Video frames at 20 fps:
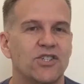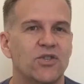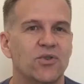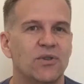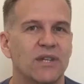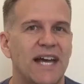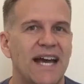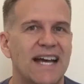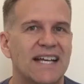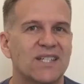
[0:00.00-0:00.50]

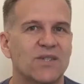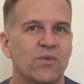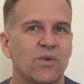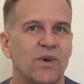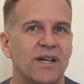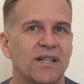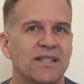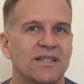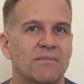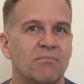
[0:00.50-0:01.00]
two last
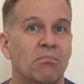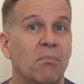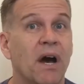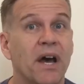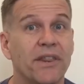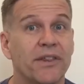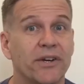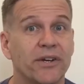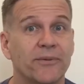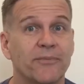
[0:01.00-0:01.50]
ones.
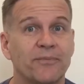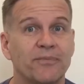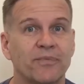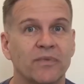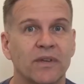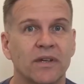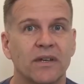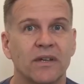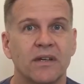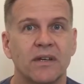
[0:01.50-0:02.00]
Mother,
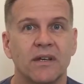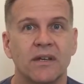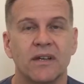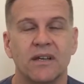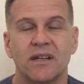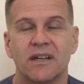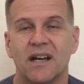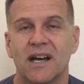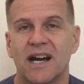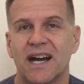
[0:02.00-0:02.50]

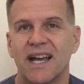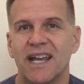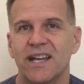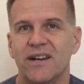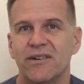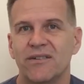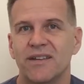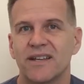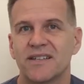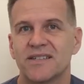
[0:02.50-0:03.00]
I
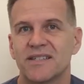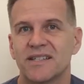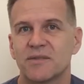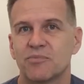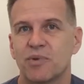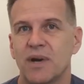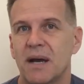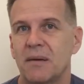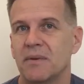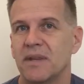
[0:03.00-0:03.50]
hear this is
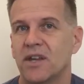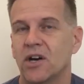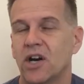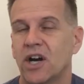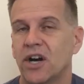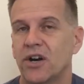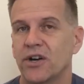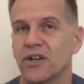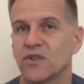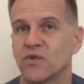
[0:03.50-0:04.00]
probably the
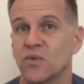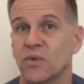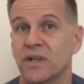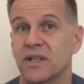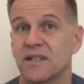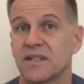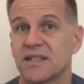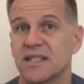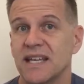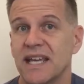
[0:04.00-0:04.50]
hardest
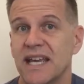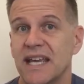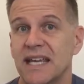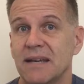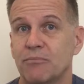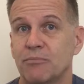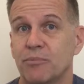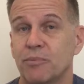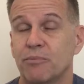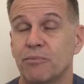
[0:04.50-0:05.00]
one to
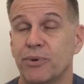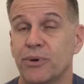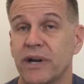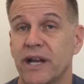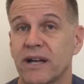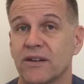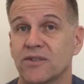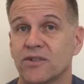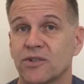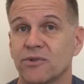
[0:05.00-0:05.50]
say,
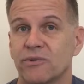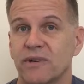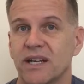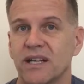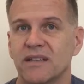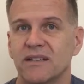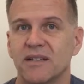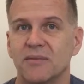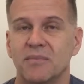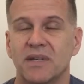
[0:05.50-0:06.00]
pronounced
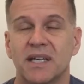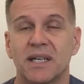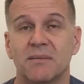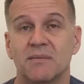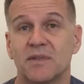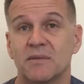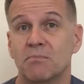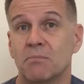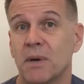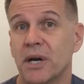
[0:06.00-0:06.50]
correctly,
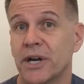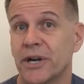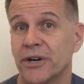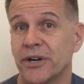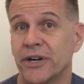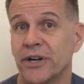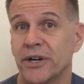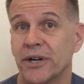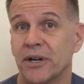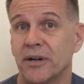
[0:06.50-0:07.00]
becomes
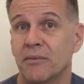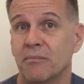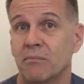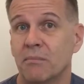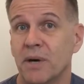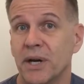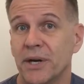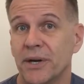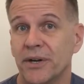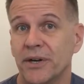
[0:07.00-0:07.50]
mutter,
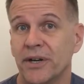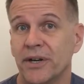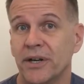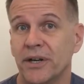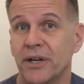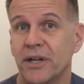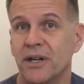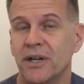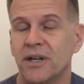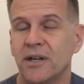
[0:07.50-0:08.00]
mutter.
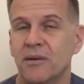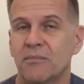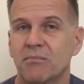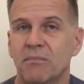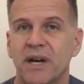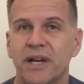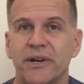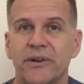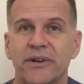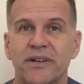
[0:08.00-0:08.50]

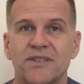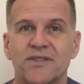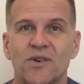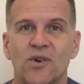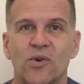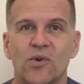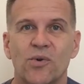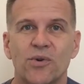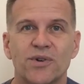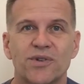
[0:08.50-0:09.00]
Mutter is
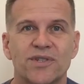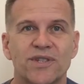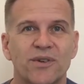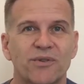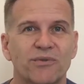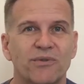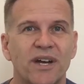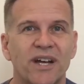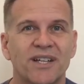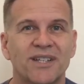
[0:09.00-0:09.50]
a horse that
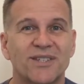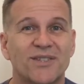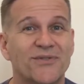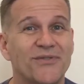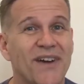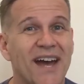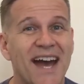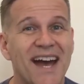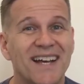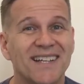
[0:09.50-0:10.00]
runs
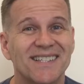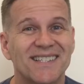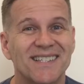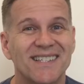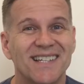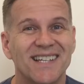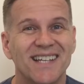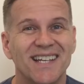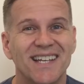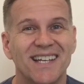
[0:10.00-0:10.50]

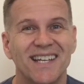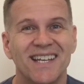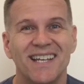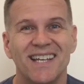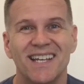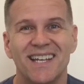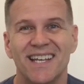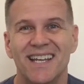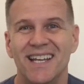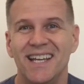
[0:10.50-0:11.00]
fast
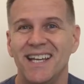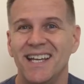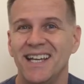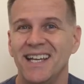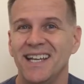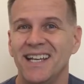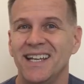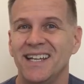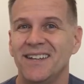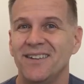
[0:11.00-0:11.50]

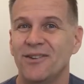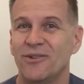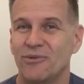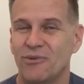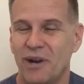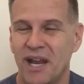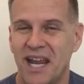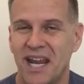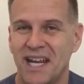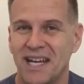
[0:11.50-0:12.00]
in the
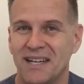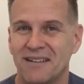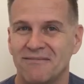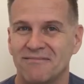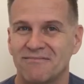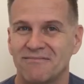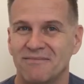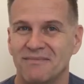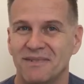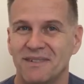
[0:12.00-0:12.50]
rain,
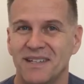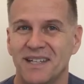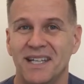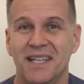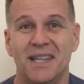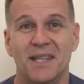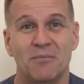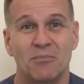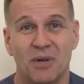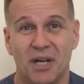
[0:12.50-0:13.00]

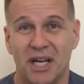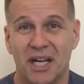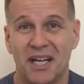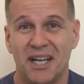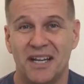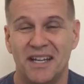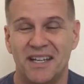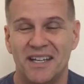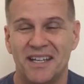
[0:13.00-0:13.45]
in the mud,